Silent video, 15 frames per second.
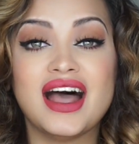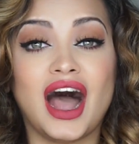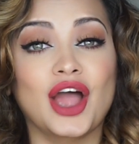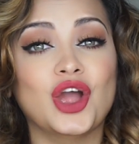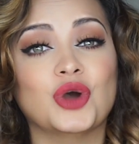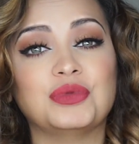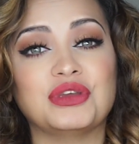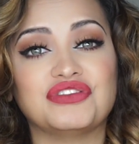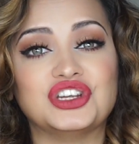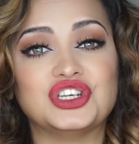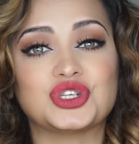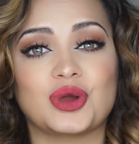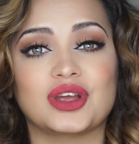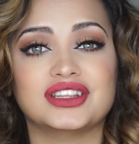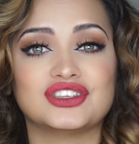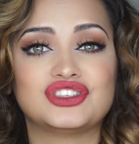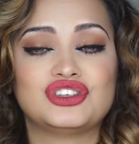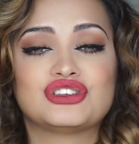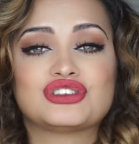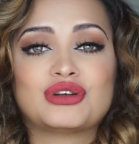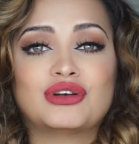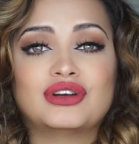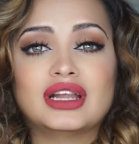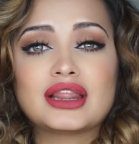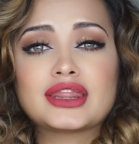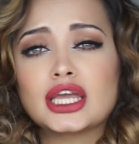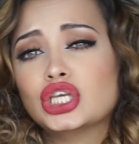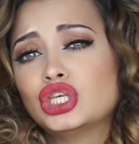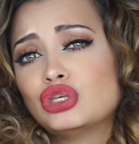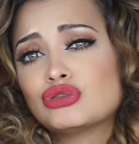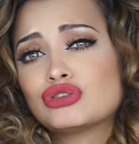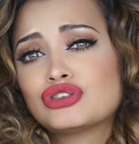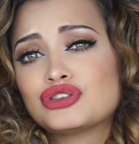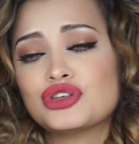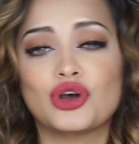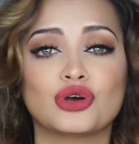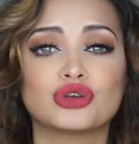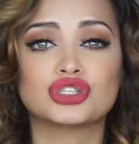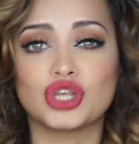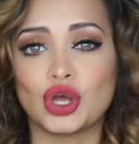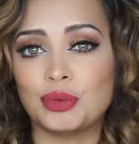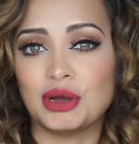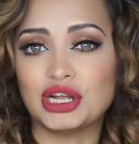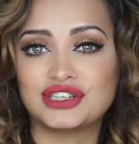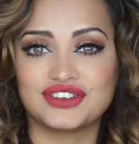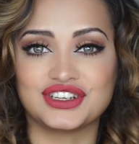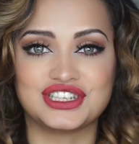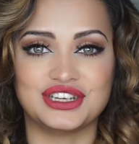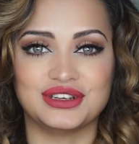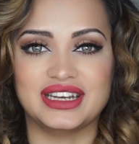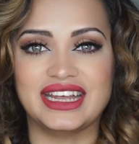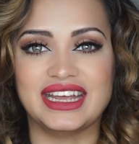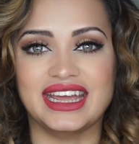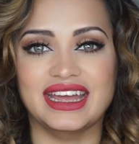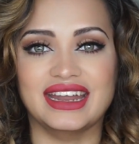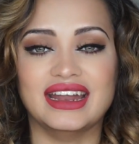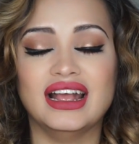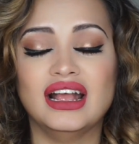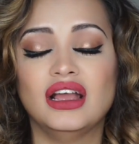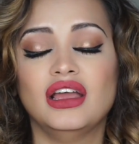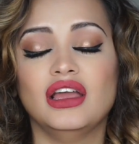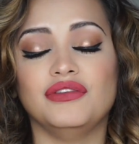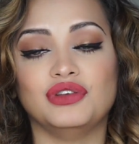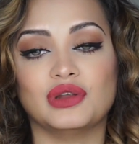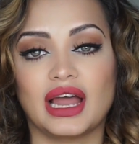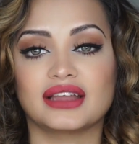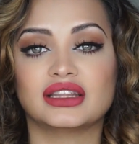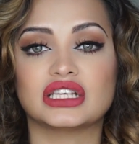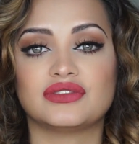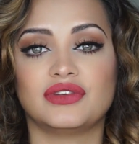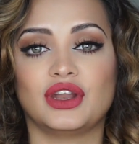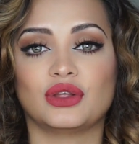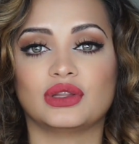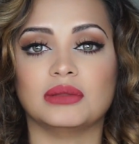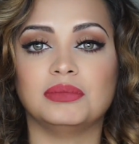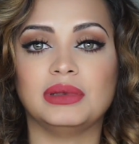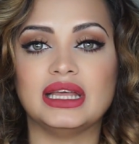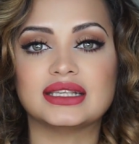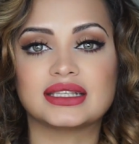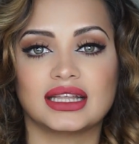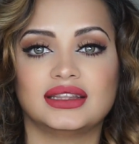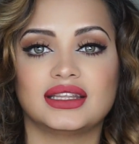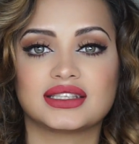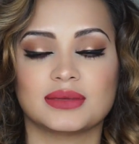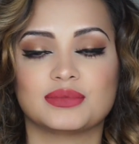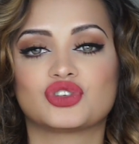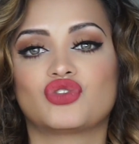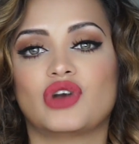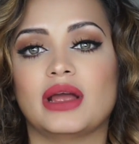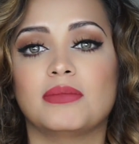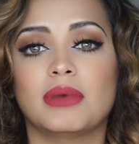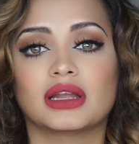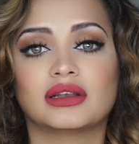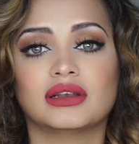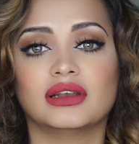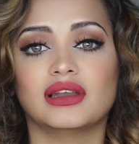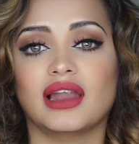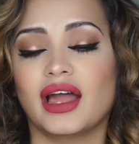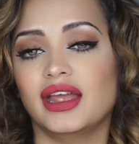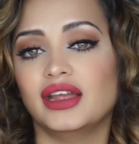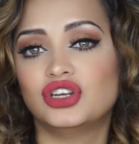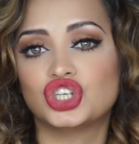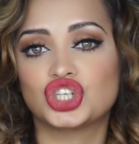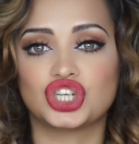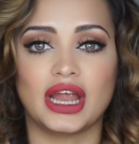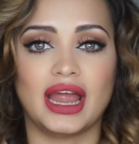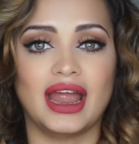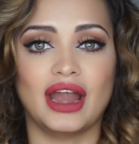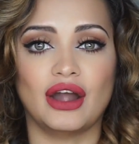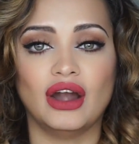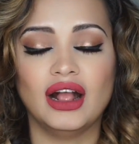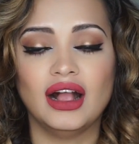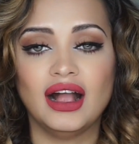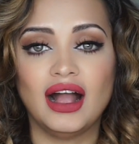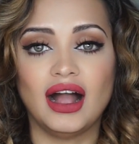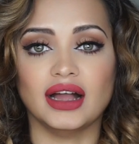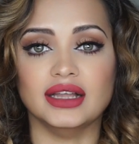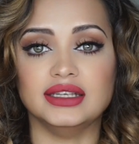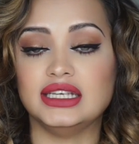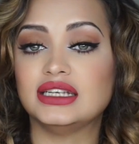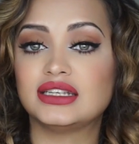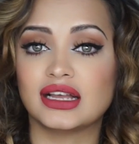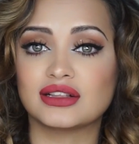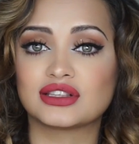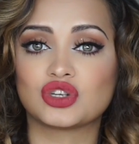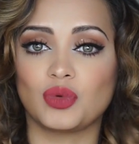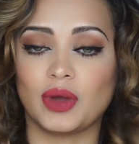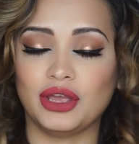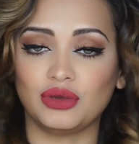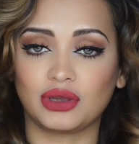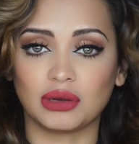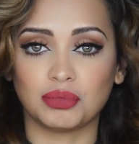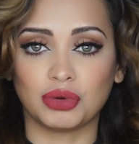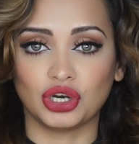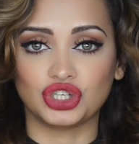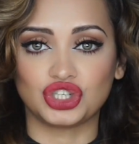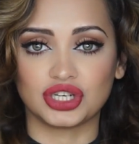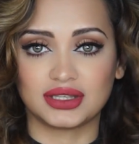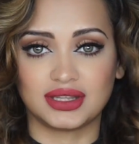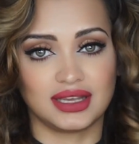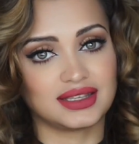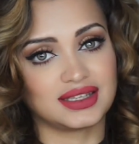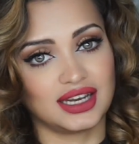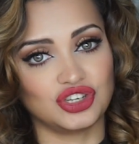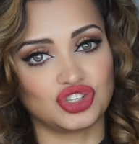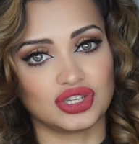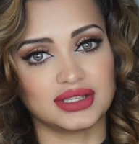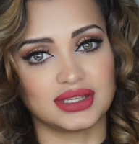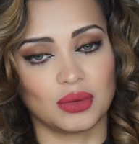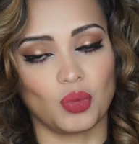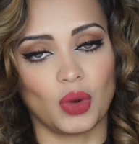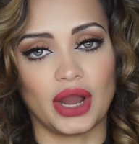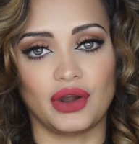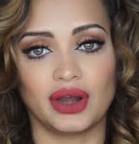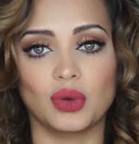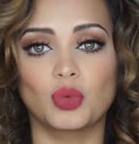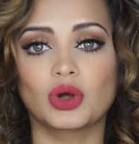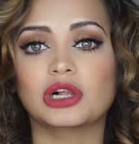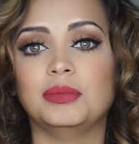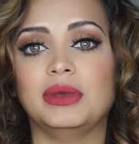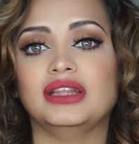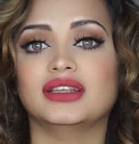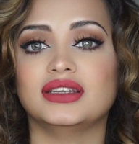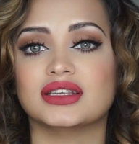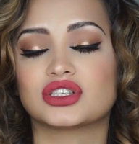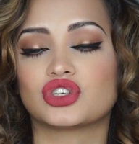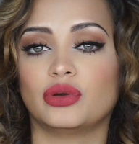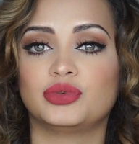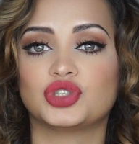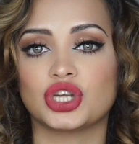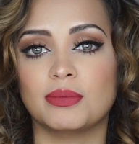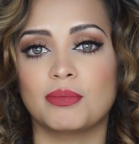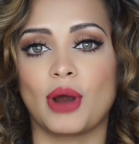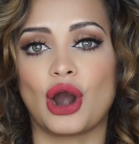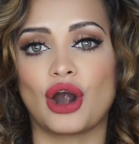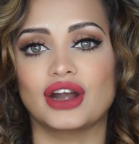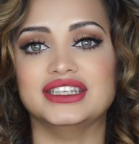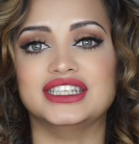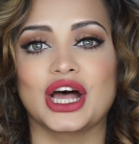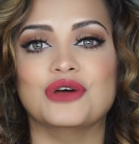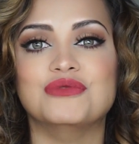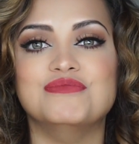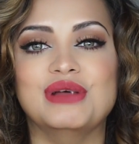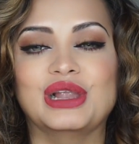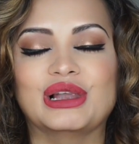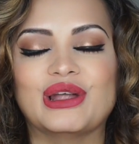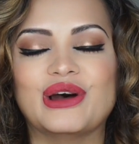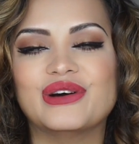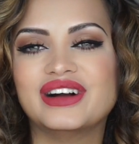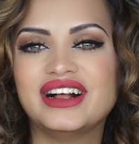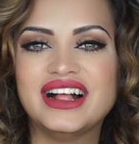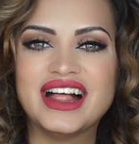I hope you've enjoyed this tutorial. Thank you so much for tuning in. If you like this video, then please hit the subscribe button, like, share. Details to where you can purchase the extensions I'm wearing will be in the description bar down below.